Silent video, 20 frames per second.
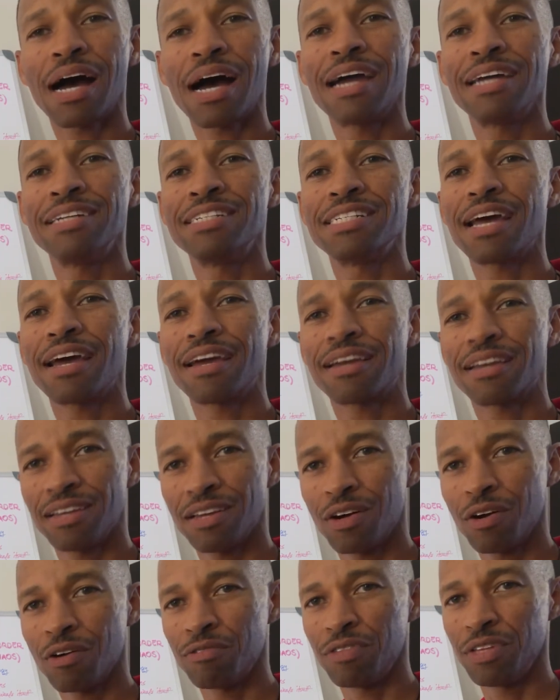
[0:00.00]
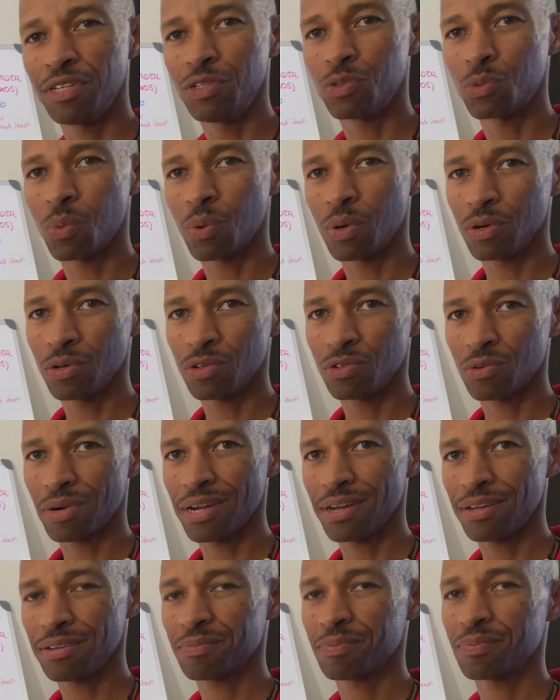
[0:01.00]
hijacking of these words,
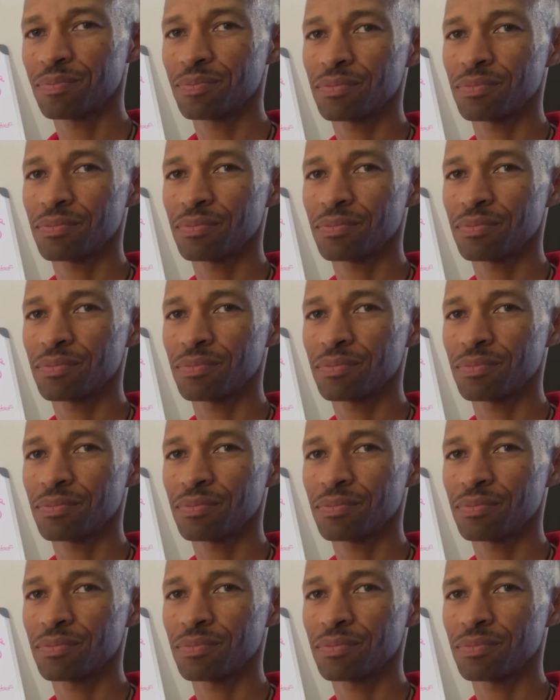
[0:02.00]
right?